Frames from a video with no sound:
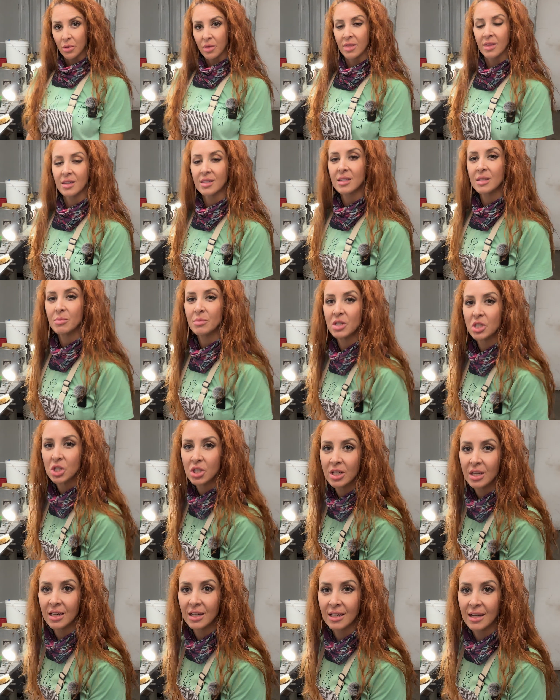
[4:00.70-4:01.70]
This
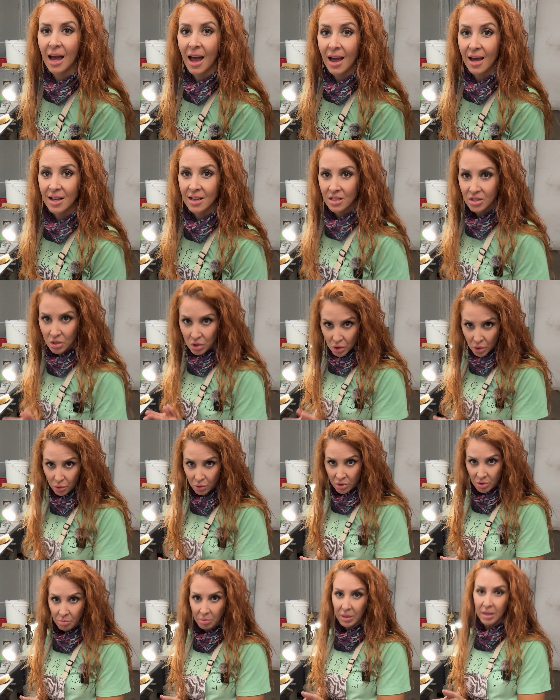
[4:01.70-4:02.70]
machine has
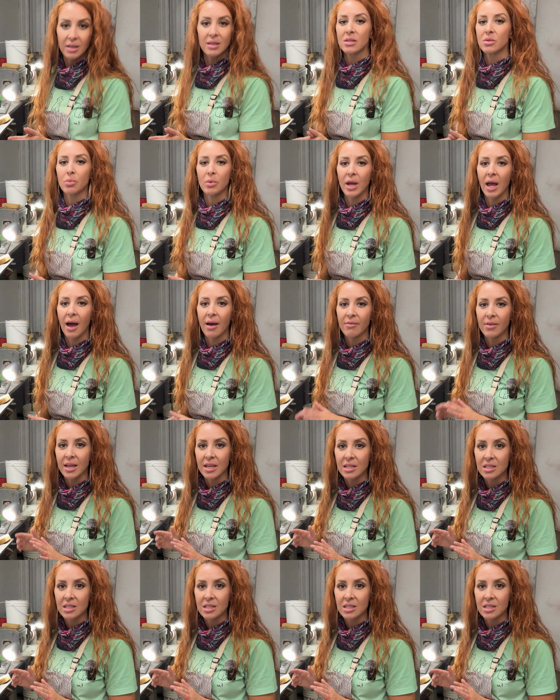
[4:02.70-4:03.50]
two speeds. We have a